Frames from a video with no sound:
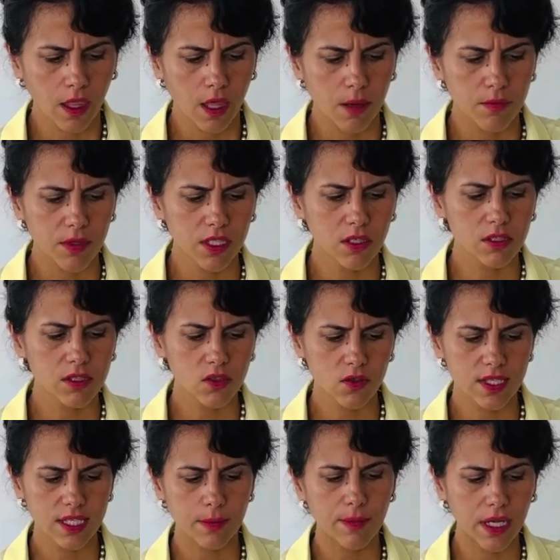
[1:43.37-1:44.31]
but also
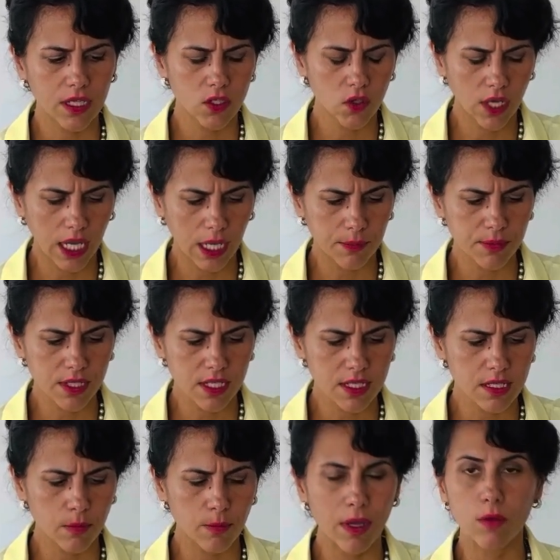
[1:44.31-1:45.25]
it's about your happiness
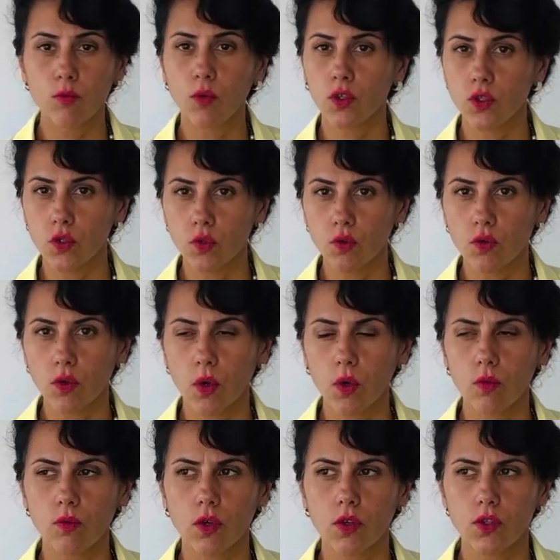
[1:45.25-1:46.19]
about what you grow
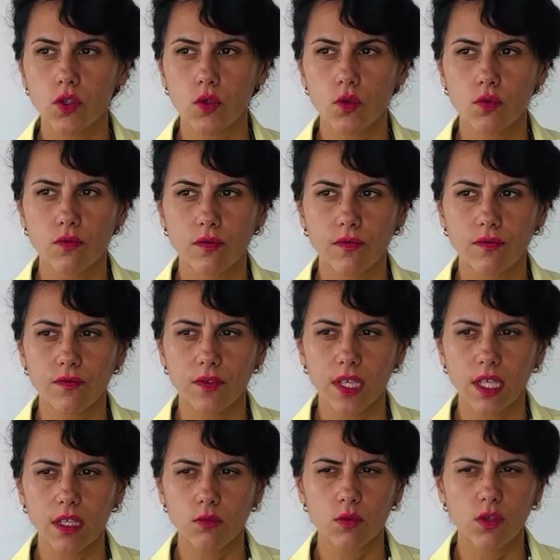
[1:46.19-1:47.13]
what you
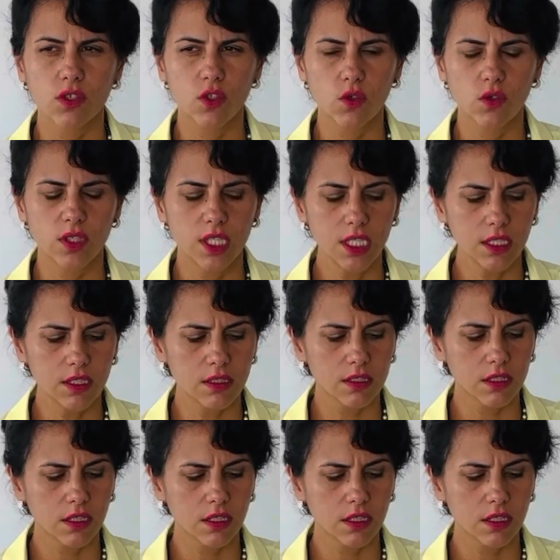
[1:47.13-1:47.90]
feel what you did